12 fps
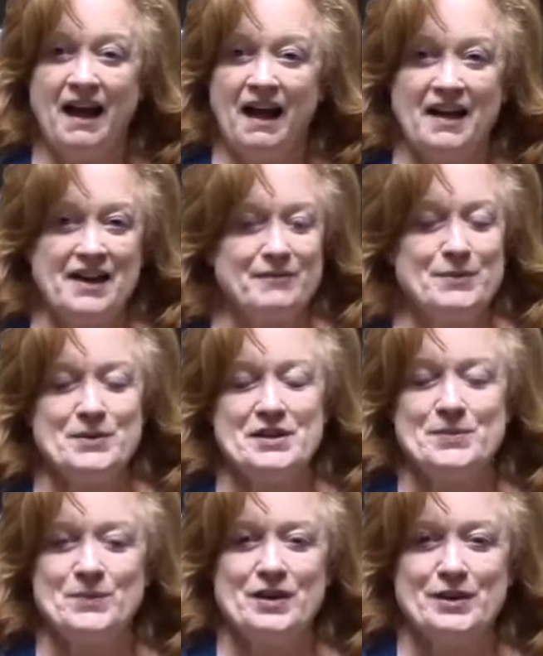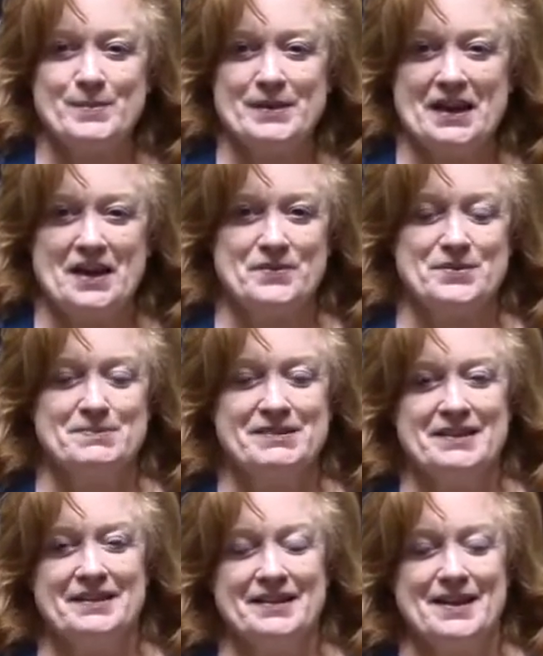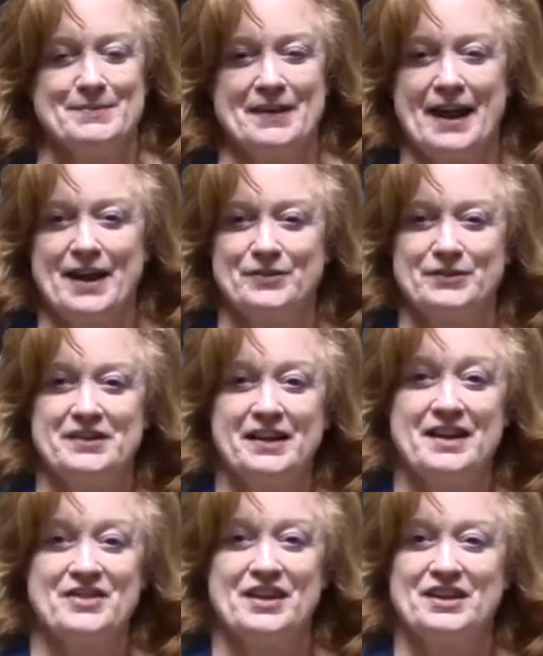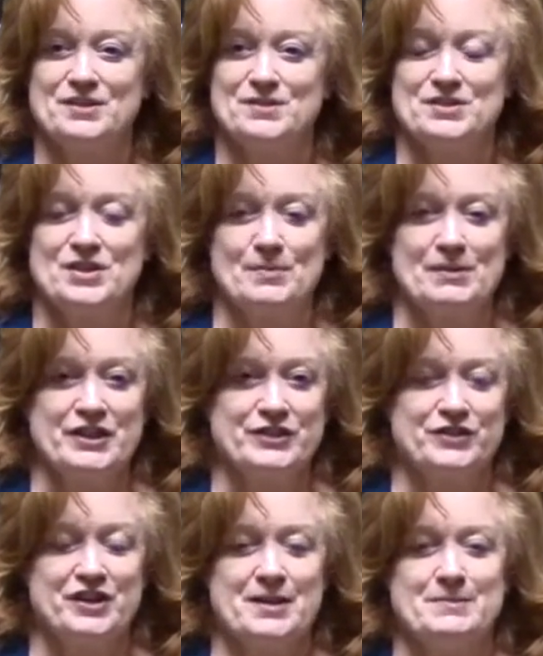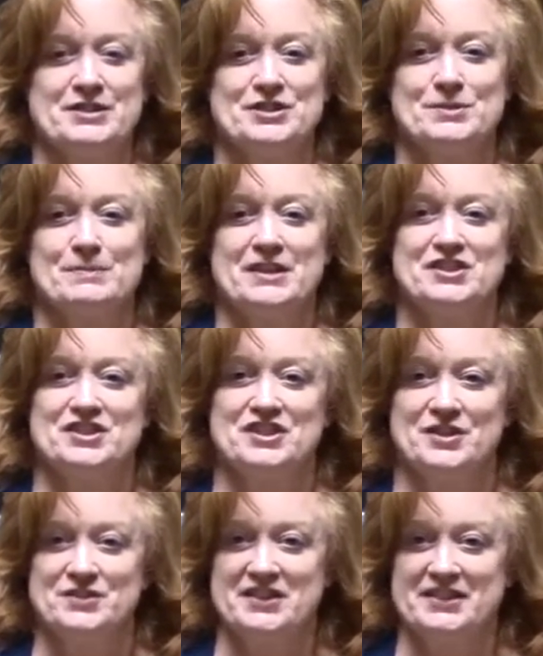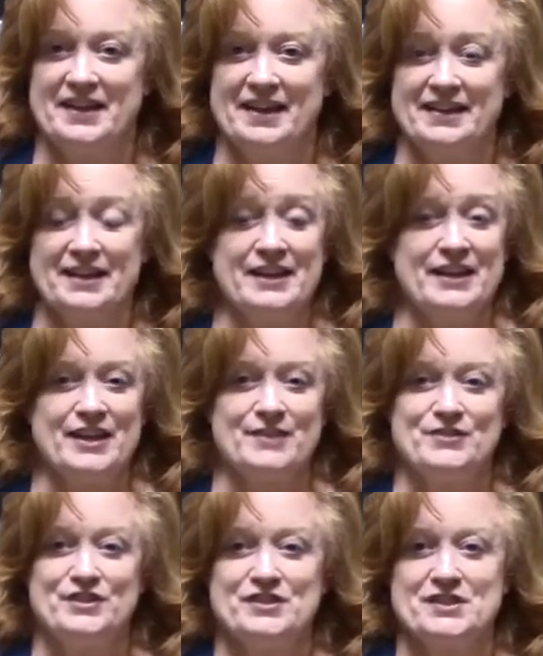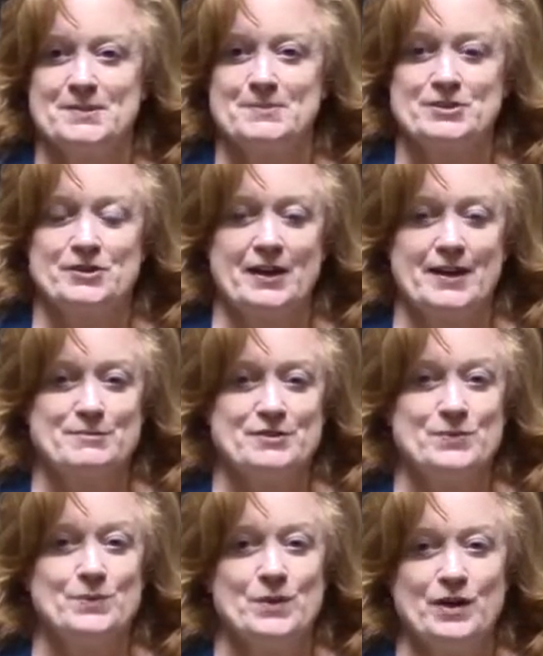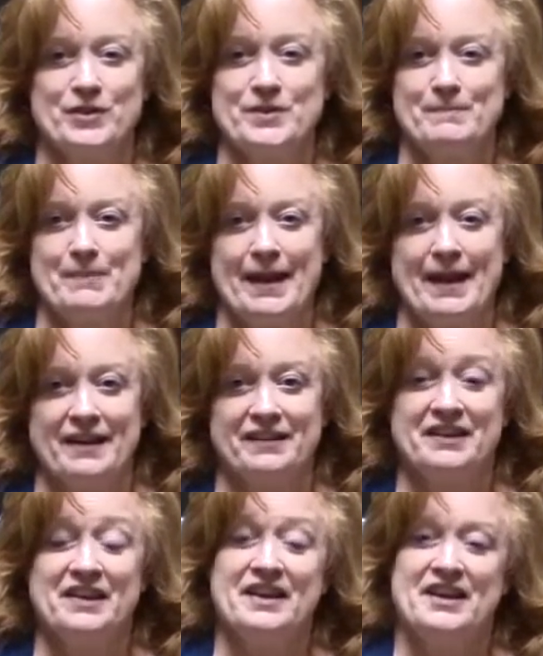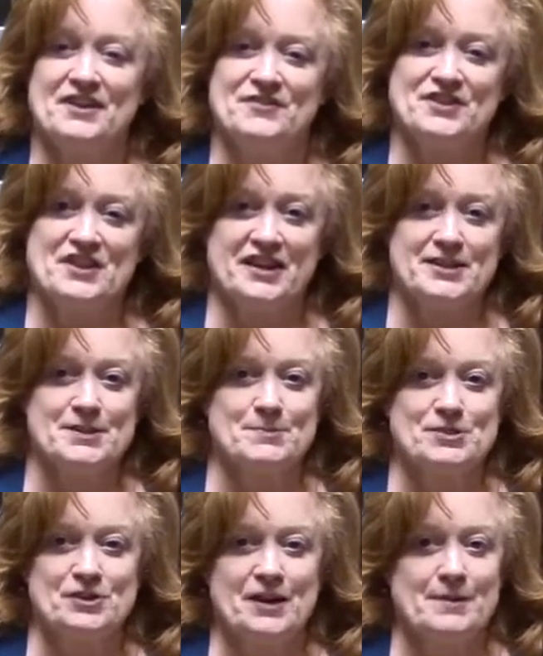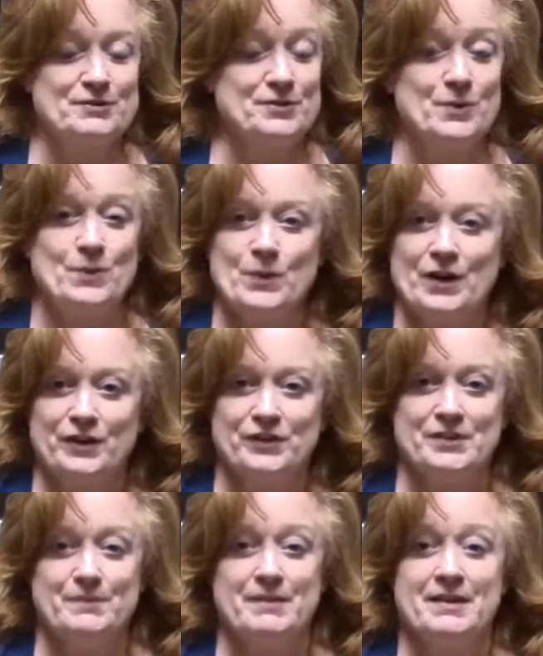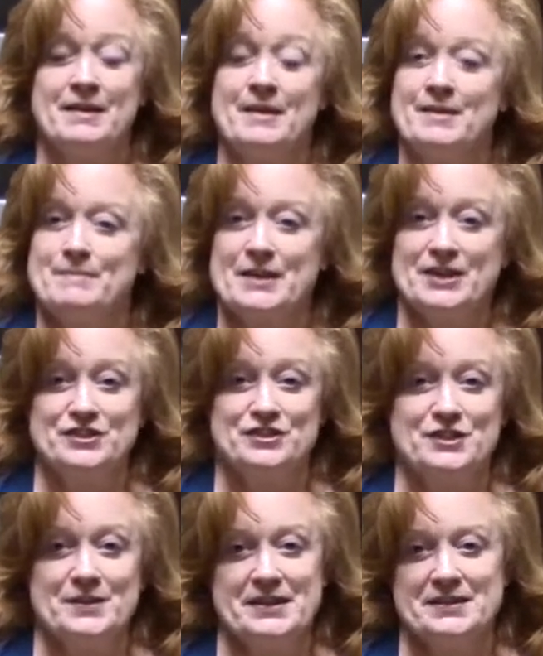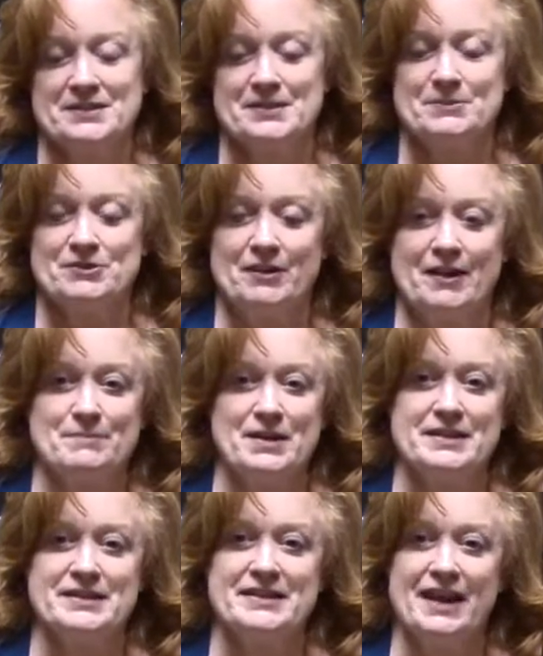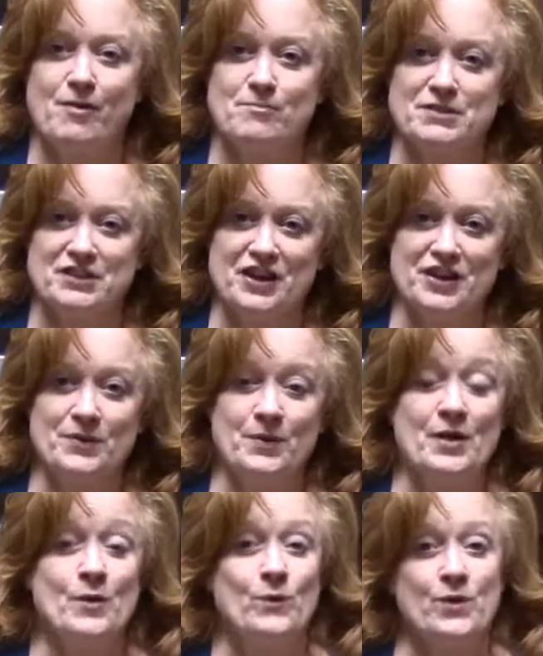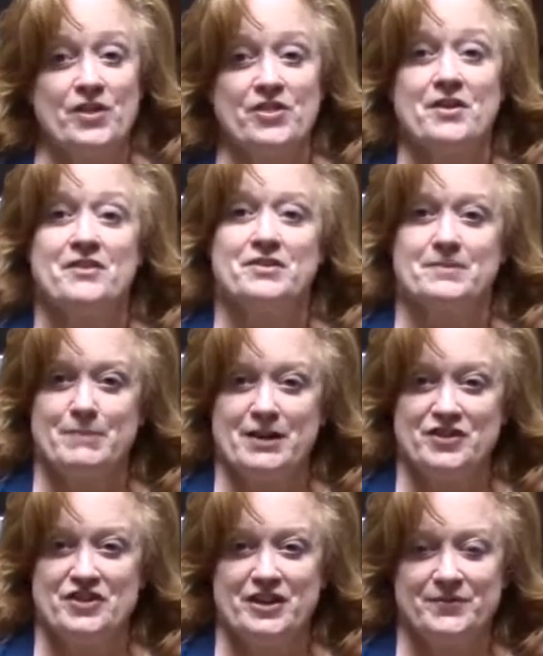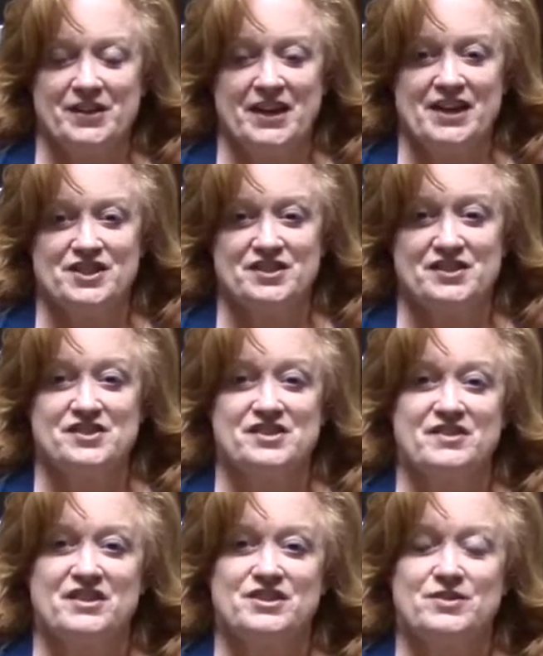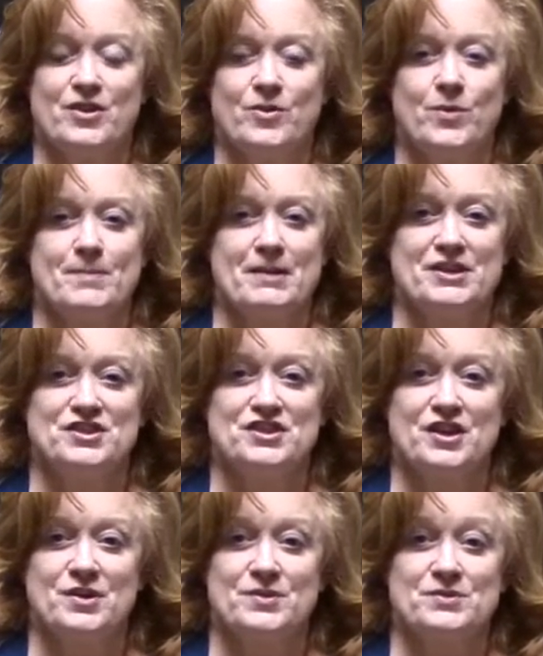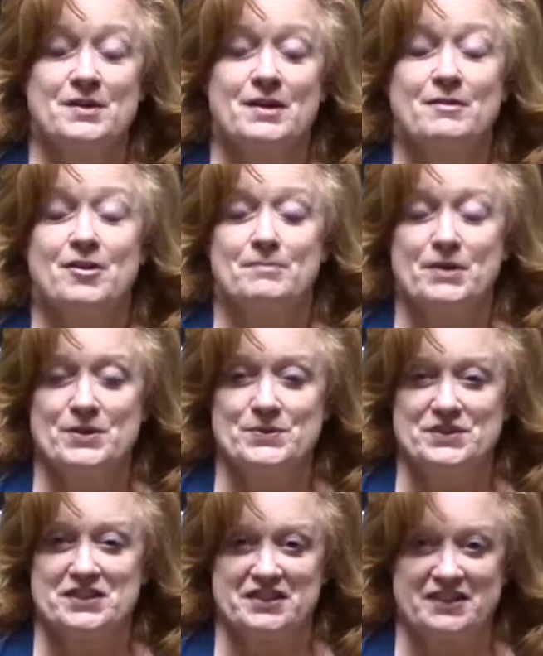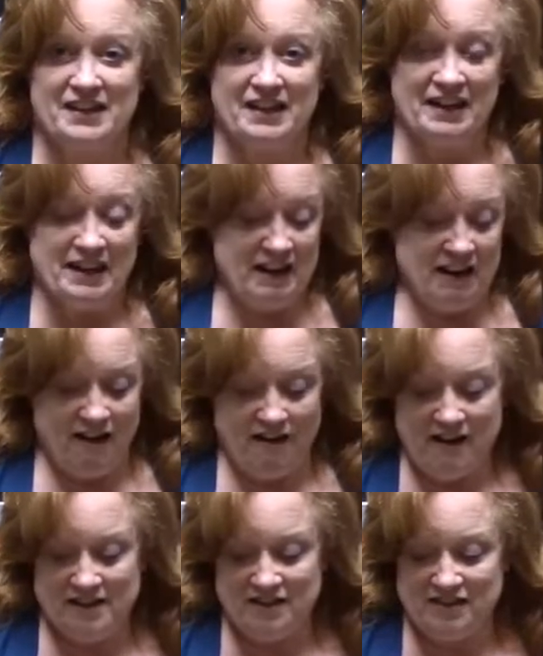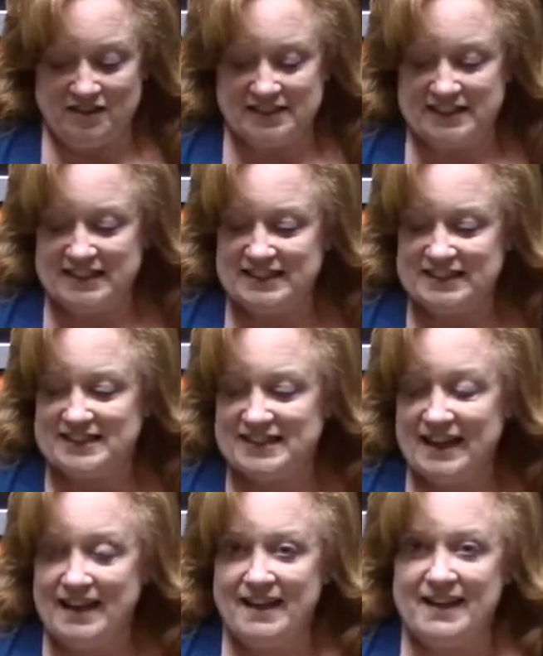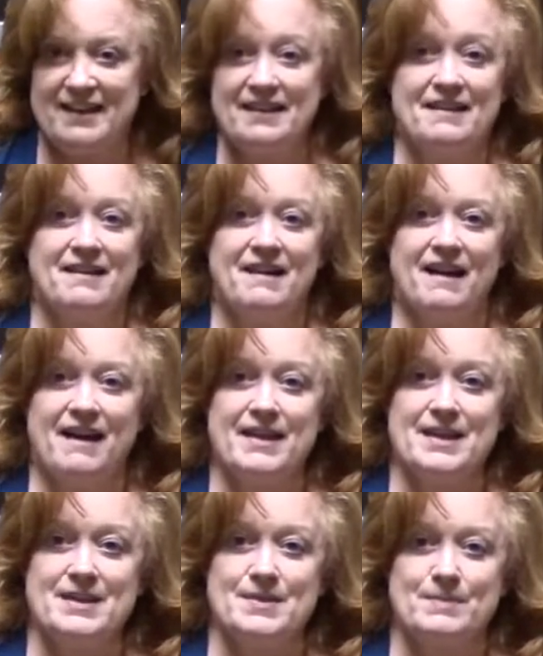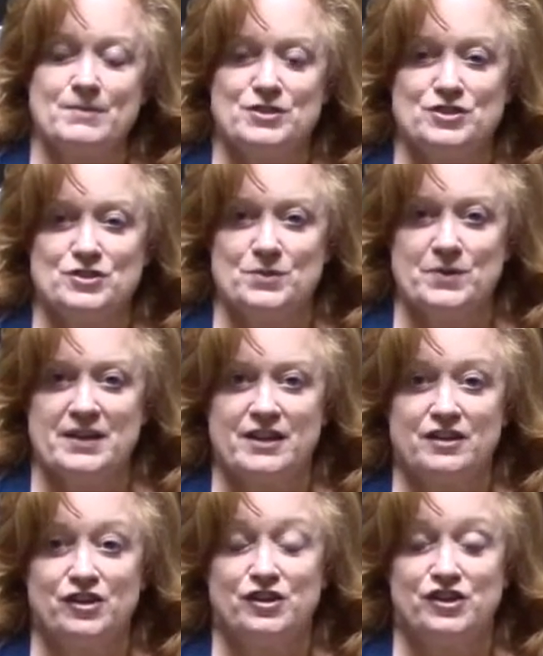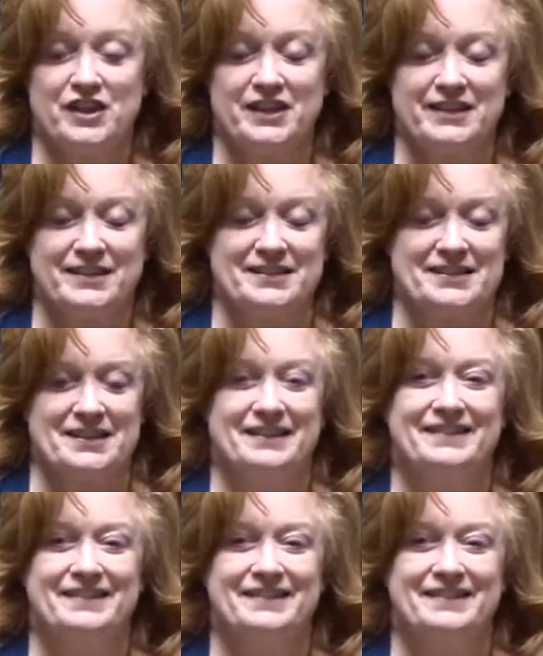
Hi everyone, welcome to Catherine's Plate. I'm Catherine. Thank you so much for coming to my show today. If you're a subscriber, welcome back. If you're not a subscriber, welcome. Make sure you hit the subscribe button down below with the bell notification so that you know when my shows are posted. Alright y'all, today I am doing cookies.